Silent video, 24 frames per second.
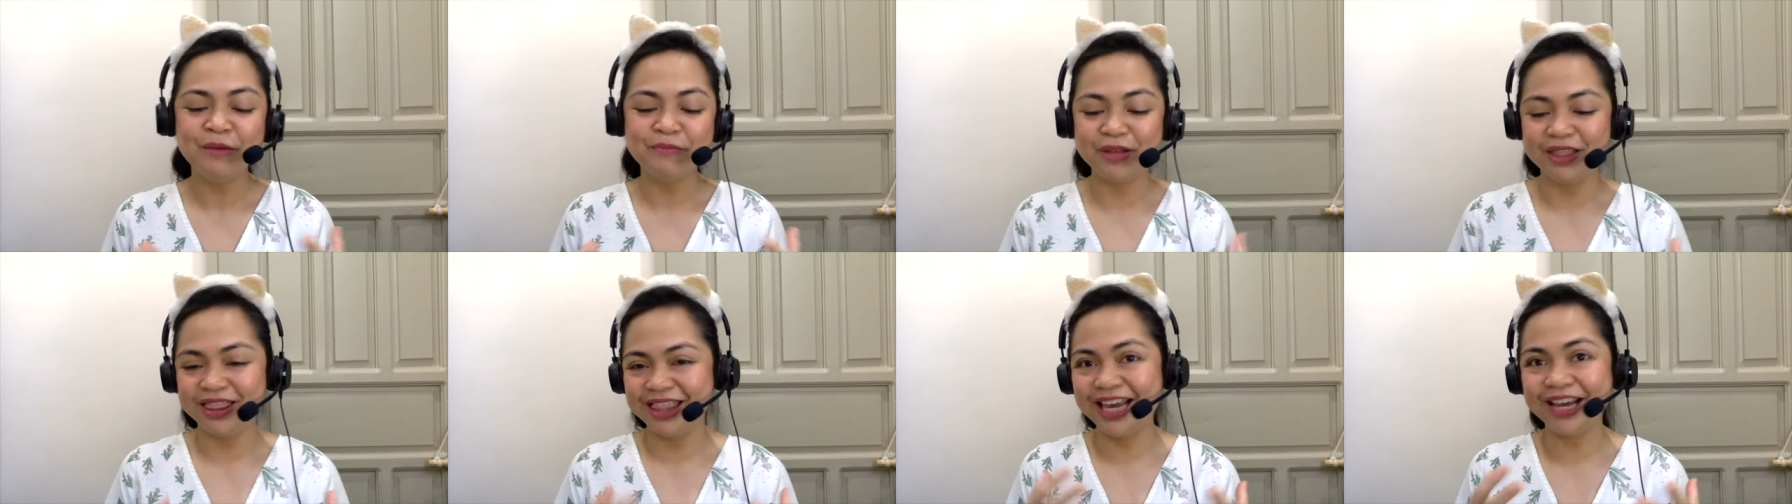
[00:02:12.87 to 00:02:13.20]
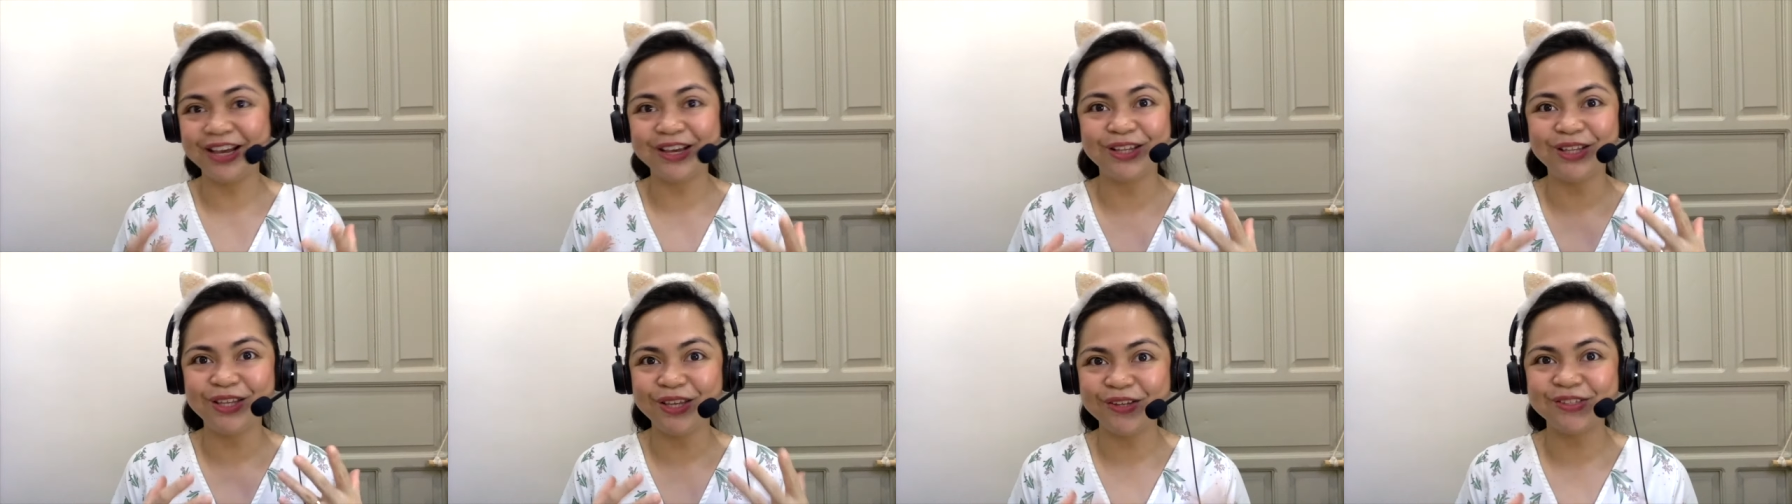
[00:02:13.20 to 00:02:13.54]
but they
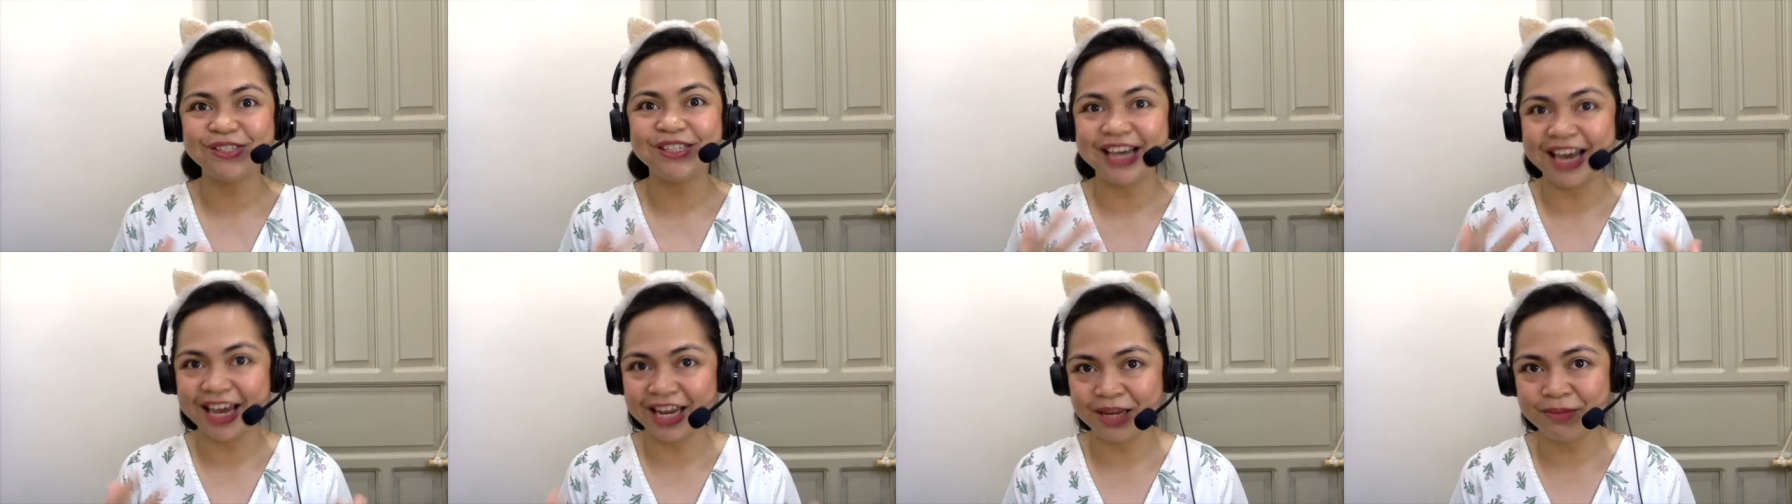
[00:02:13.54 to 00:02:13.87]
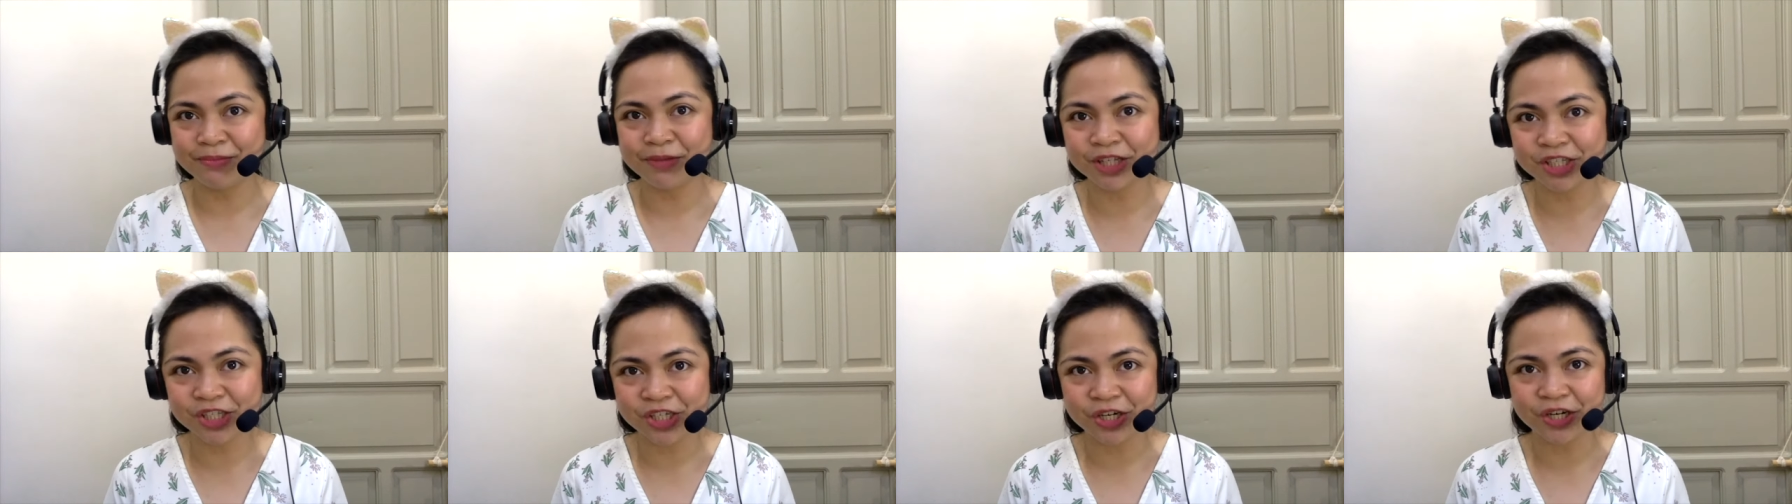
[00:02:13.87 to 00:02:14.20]
could use any
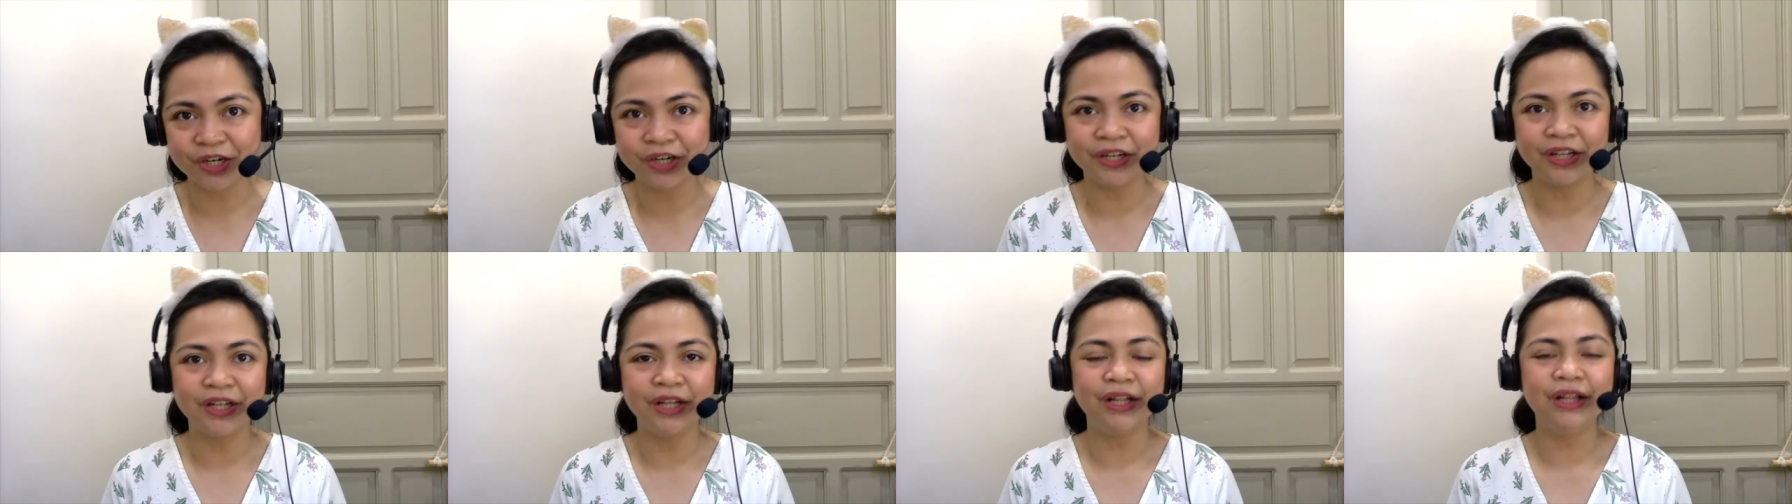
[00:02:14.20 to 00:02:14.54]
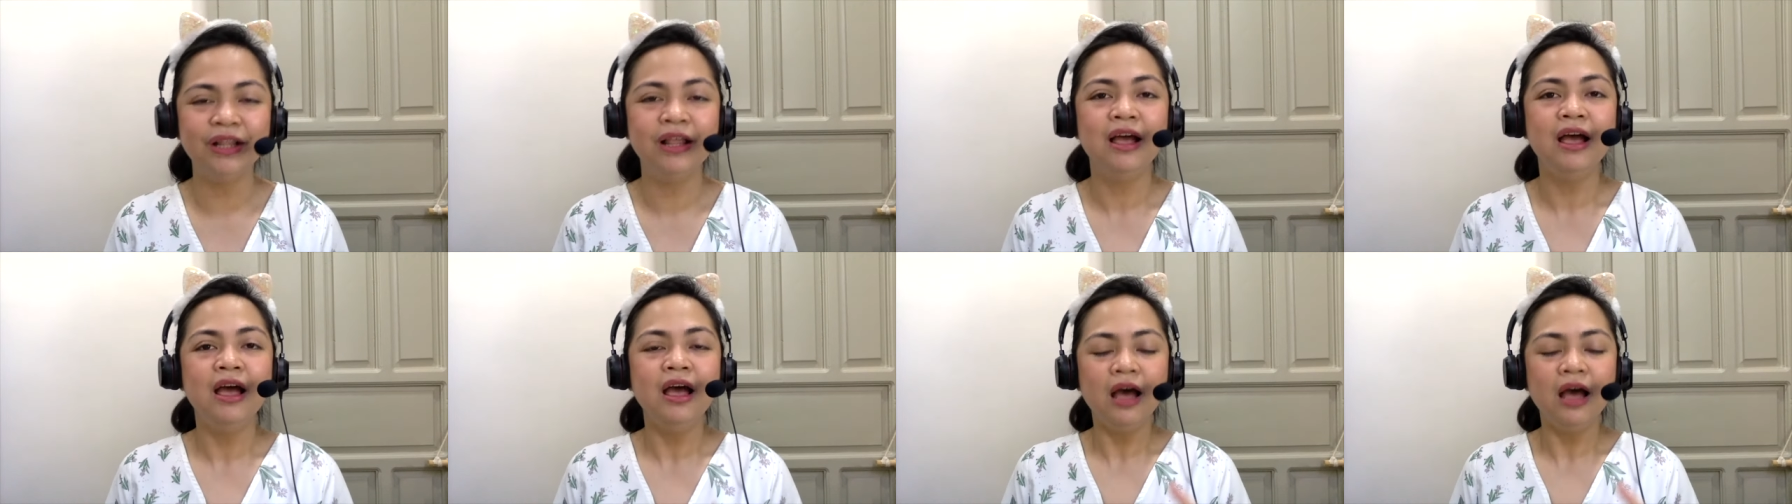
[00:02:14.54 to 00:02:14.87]
material